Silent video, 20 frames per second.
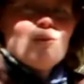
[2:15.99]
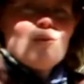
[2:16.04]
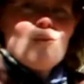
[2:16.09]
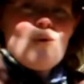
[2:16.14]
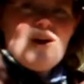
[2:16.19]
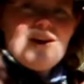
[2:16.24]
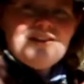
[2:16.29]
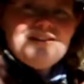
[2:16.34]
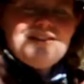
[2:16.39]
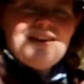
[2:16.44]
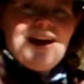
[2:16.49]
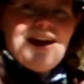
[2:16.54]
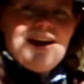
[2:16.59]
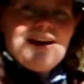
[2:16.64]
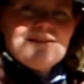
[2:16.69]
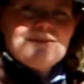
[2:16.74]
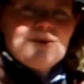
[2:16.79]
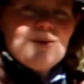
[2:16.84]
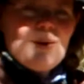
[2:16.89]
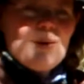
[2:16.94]
want to
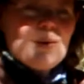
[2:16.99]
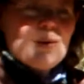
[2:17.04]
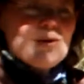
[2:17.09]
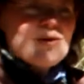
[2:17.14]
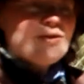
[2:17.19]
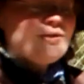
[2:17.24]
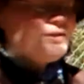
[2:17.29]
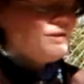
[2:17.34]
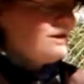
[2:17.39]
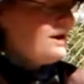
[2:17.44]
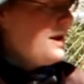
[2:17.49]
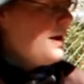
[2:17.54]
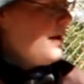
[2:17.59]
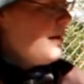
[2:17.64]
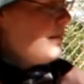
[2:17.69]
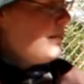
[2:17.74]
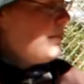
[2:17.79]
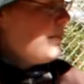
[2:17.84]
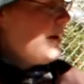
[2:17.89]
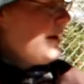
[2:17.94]
have a horse
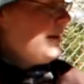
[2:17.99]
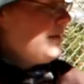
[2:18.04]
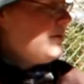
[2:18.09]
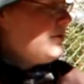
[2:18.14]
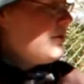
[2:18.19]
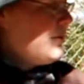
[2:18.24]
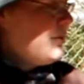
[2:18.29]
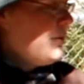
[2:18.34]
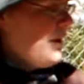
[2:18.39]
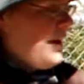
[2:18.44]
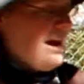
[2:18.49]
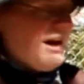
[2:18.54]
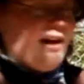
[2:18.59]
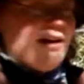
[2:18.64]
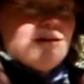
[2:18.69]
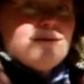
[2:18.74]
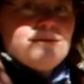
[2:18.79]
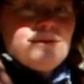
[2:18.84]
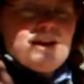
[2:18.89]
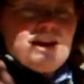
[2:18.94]
but don't
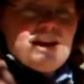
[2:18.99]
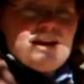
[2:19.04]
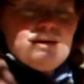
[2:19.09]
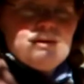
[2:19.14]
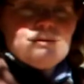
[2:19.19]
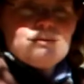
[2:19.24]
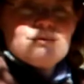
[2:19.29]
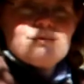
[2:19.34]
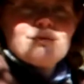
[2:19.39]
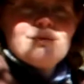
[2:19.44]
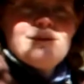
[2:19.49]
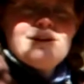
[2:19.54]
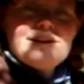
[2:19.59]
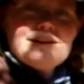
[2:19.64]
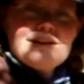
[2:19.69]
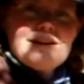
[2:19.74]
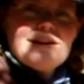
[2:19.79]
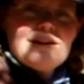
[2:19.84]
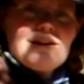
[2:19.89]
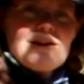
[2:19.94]
have a
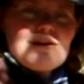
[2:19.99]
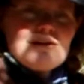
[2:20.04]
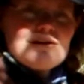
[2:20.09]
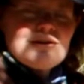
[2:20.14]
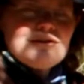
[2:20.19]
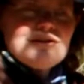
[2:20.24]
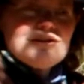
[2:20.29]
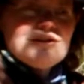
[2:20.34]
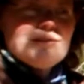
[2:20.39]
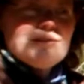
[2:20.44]
really large